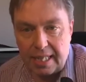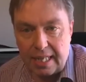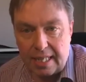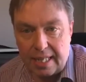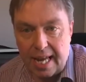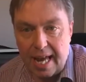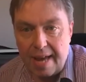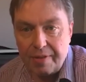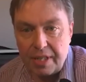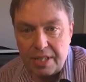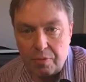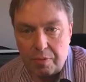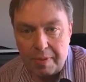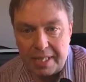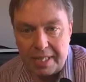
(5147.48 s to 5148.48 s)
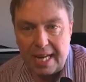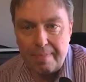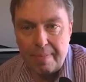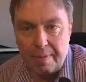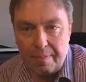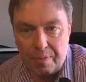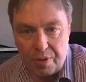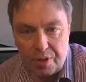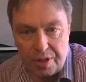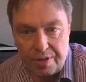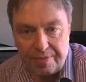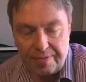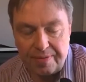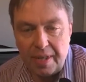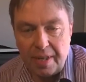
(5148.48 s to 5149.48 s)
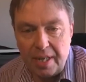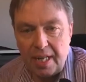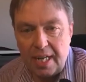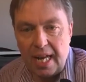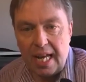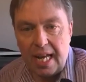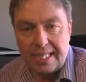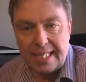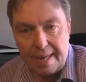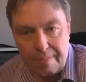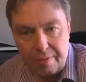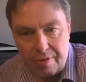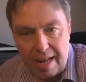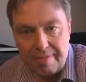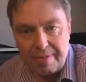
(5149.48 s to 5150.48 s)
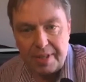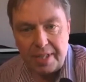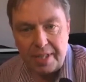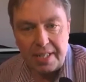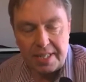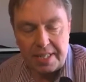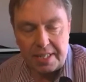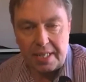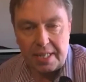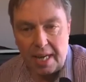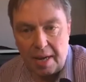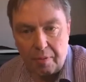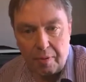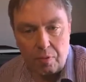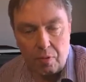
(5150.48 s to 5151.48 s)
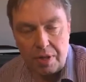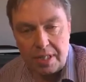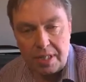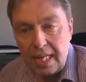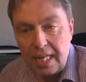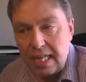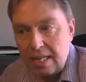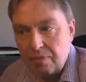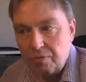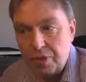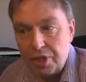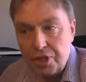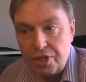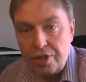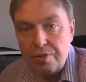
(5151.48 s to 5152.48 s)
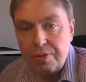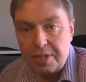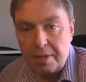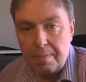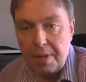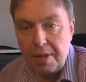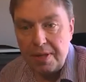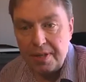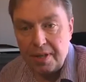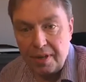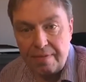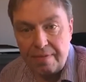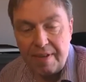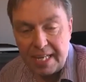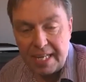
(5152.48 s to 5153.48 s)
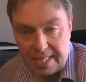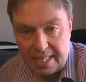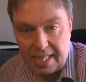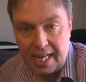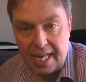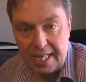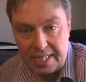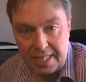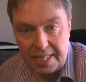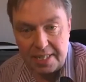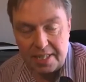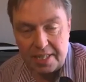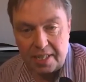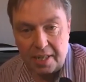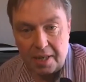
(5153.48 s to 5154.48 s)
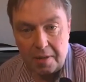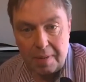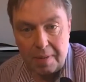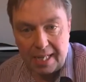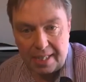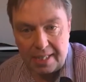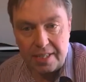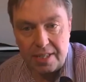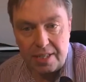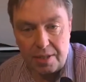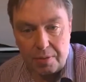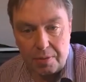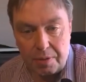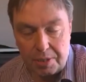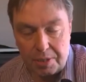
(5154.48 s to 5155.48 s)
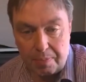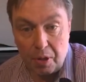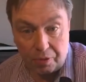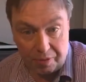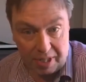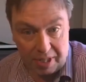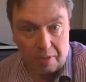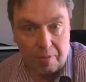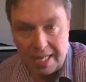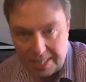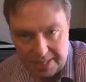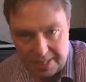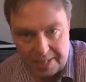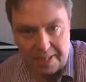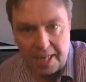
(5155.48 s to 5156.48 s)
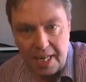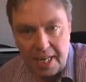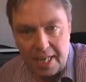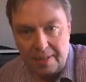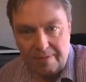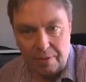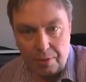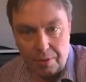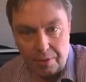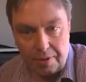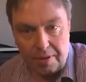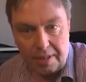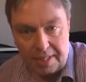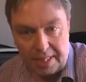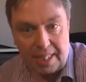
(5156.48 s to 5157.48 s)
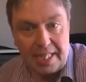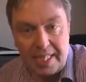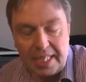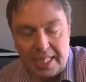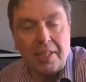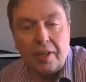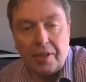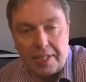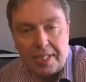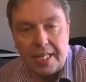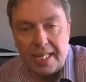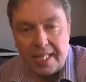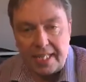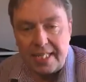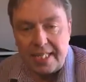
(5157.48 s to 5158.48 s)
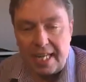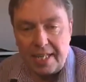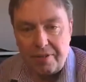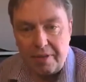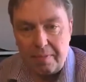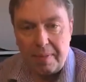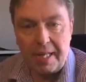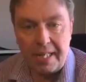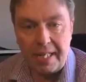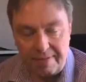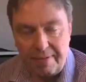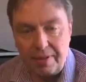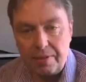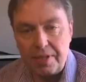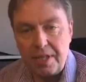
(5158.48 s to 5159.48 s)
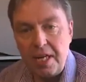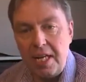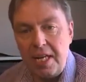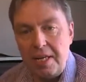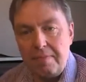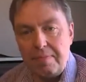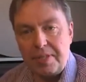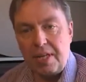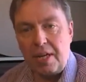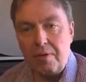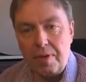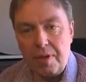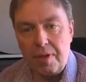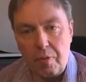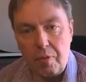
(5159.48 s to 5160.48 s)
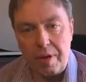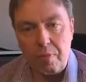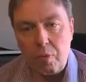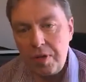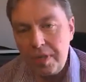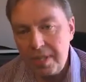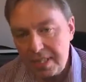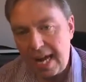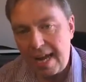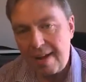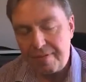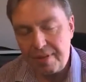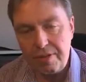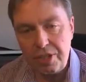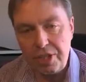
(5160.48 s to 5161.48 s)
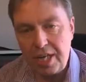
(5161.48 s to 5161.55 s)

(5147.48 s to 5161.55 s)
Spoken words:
the evidence would be tamper-proof, tamper evidence. We would reduce the burden on investigators to go back and do SPOC requests for deleted content, etc. by default, so that we wouldn't have those